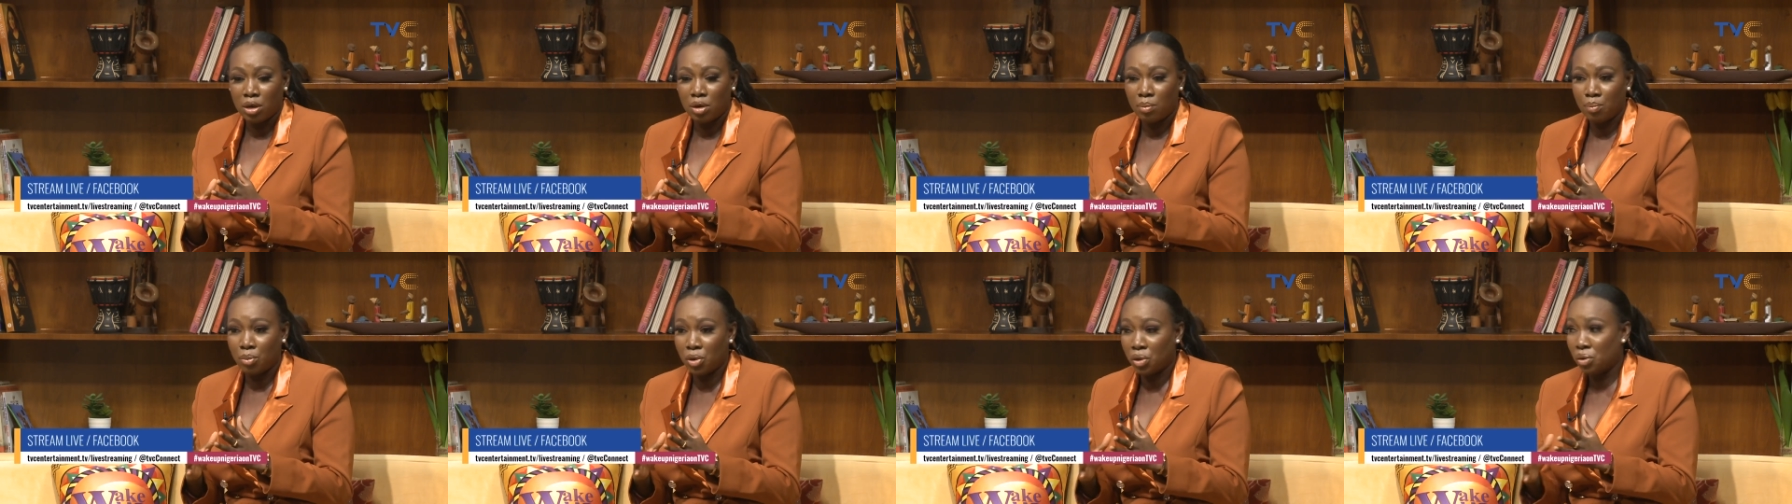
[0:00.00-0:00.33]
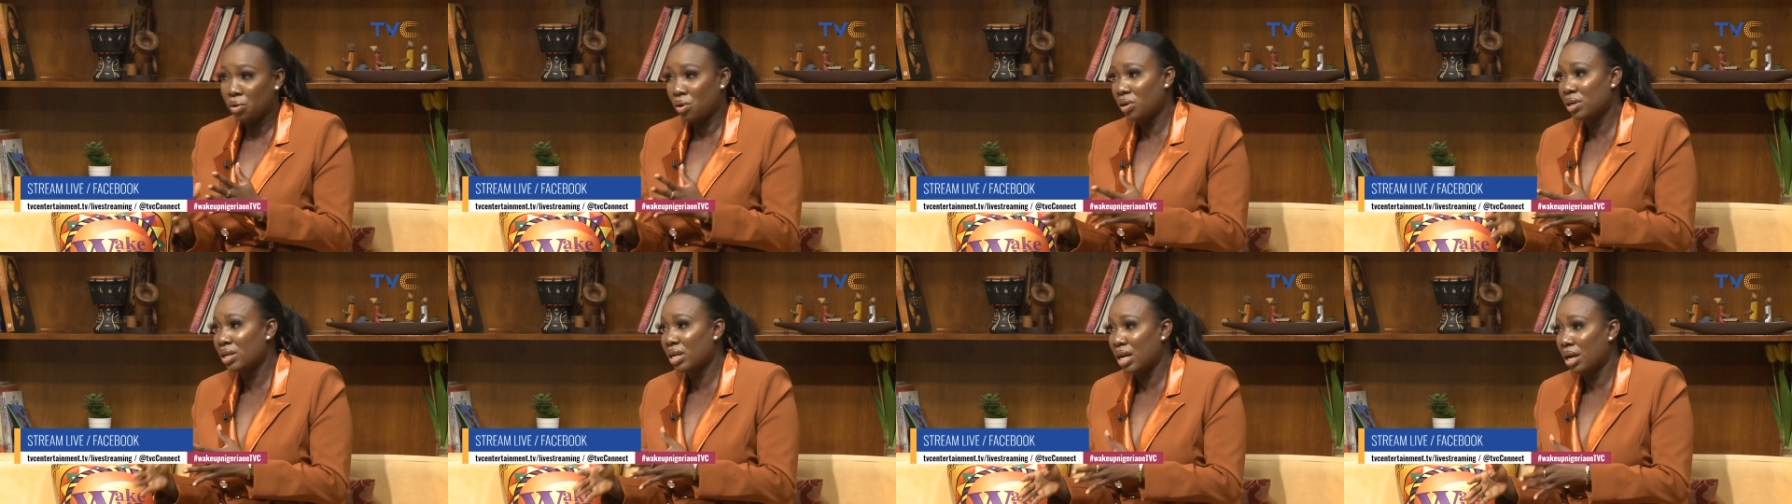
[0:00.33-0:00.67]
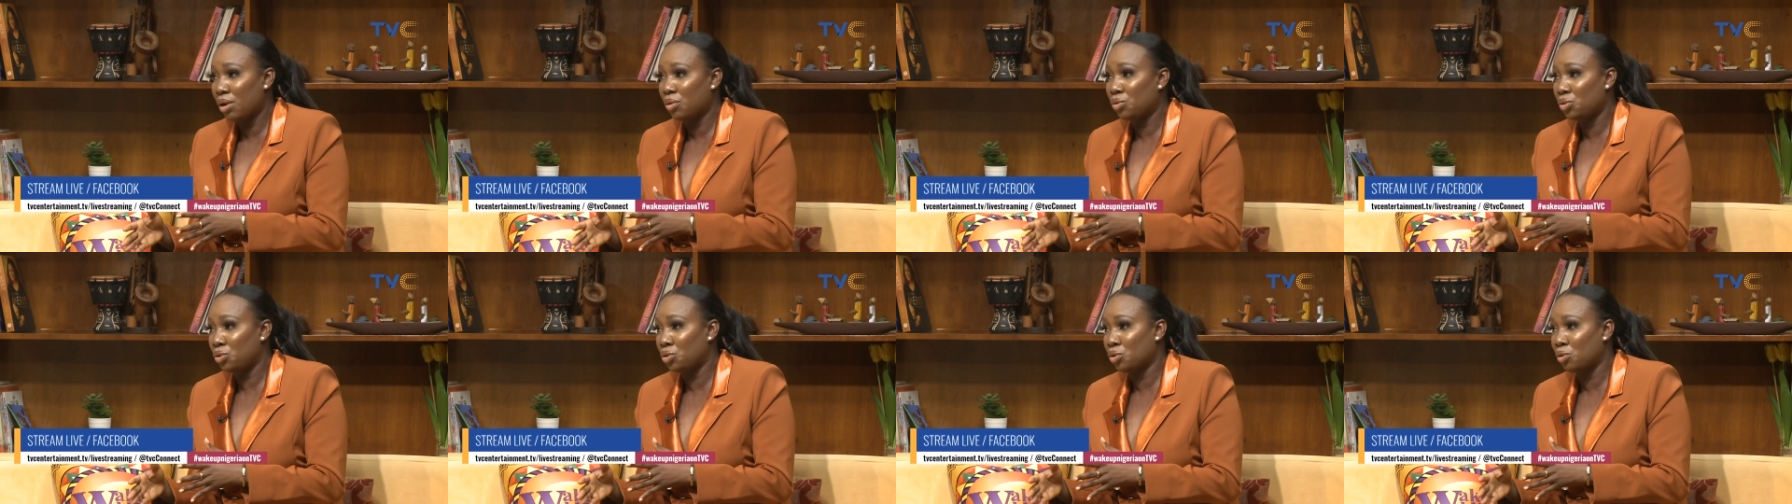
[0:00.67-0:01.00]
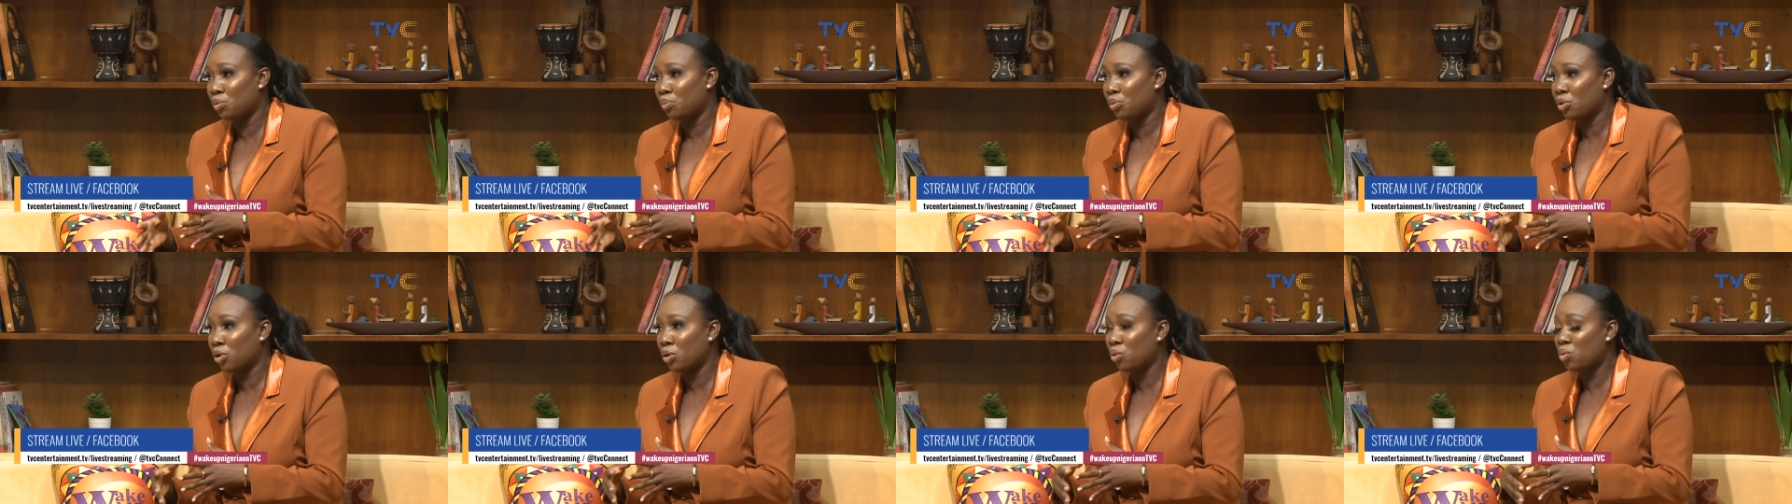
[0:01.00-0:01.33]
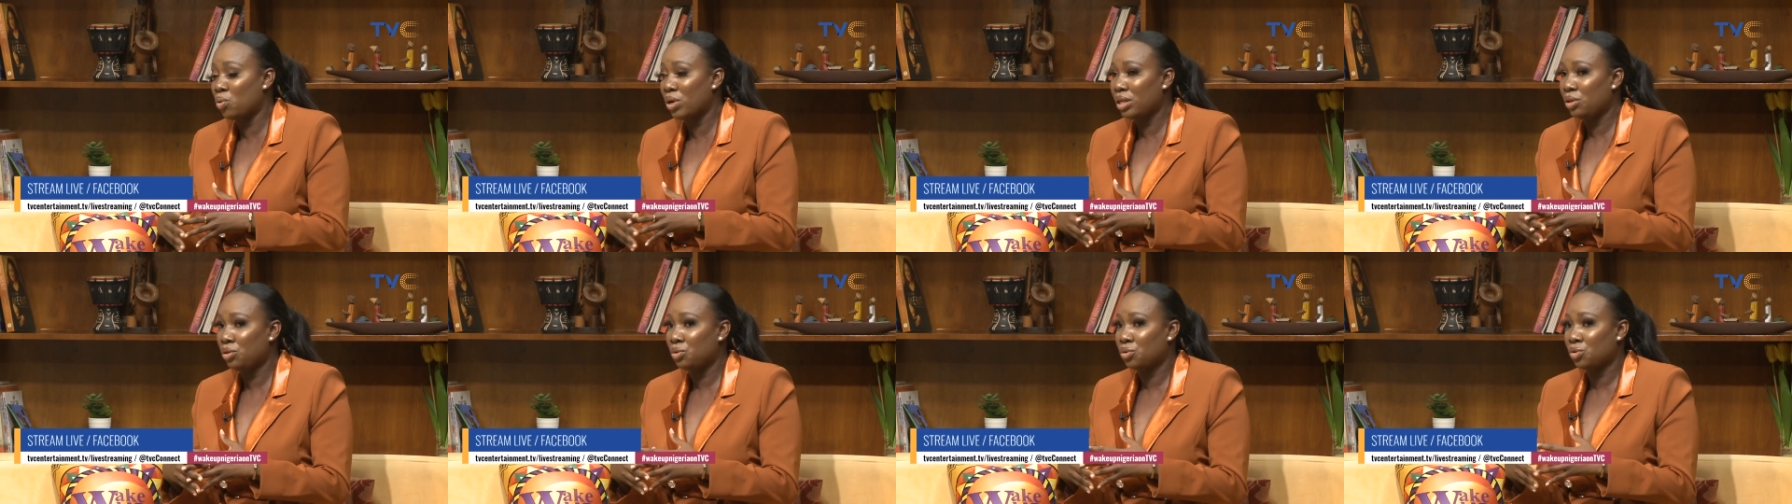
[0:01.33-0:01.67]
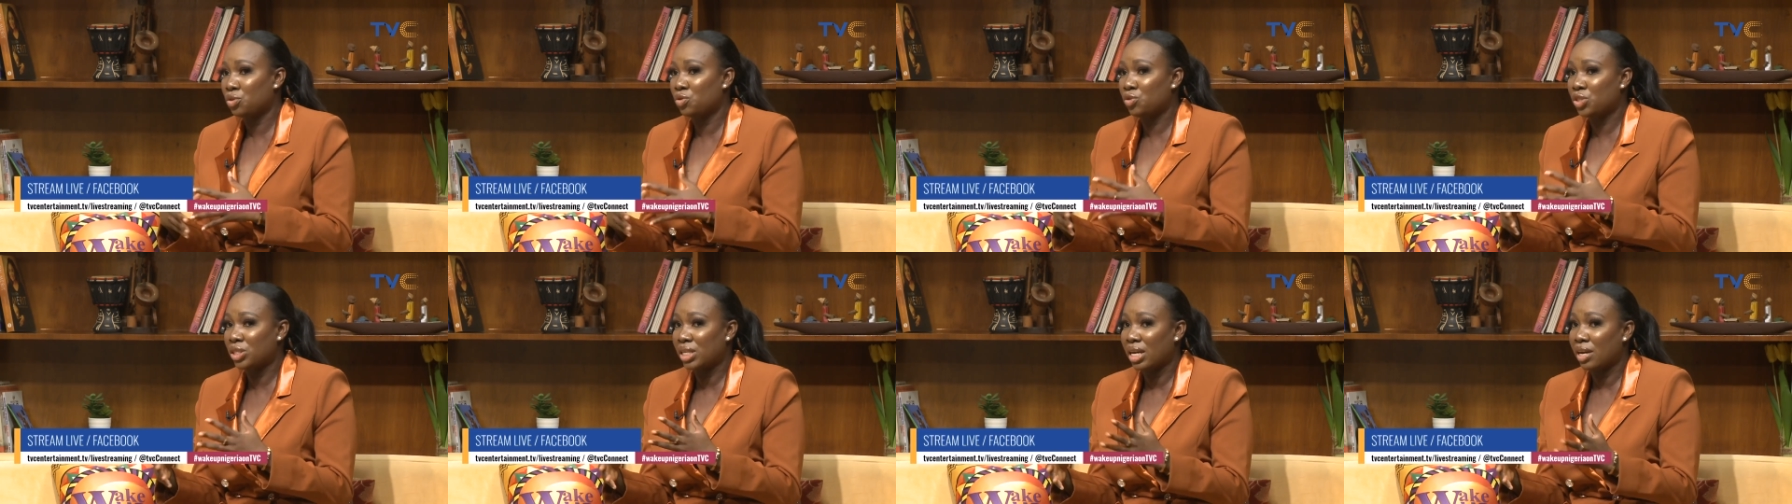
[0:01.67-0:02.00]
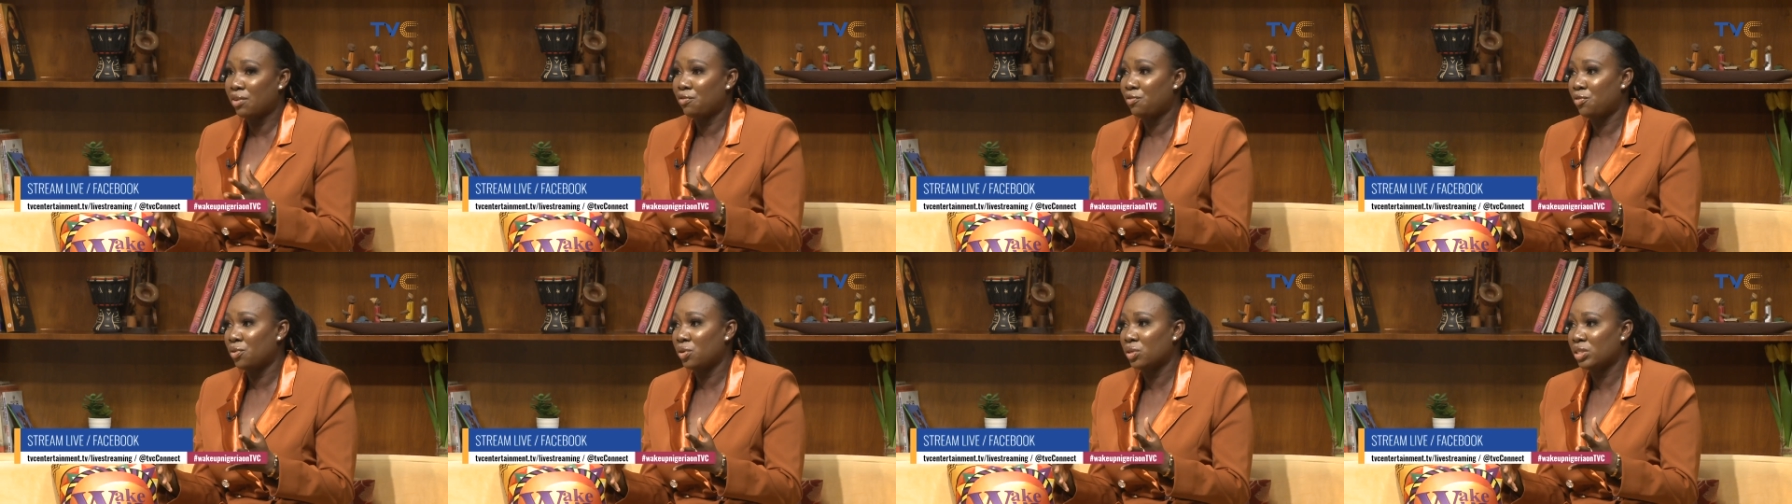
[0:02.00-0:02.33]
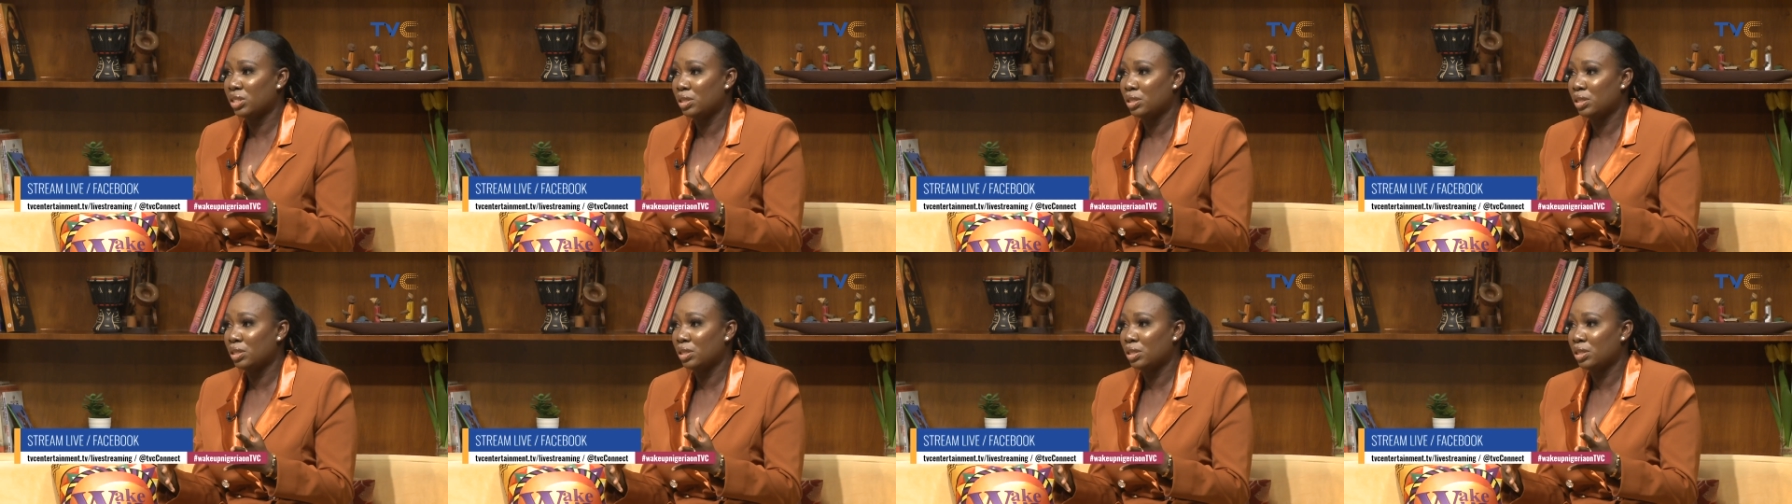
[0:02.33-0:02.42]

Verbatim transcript: but not now though, but when you start first,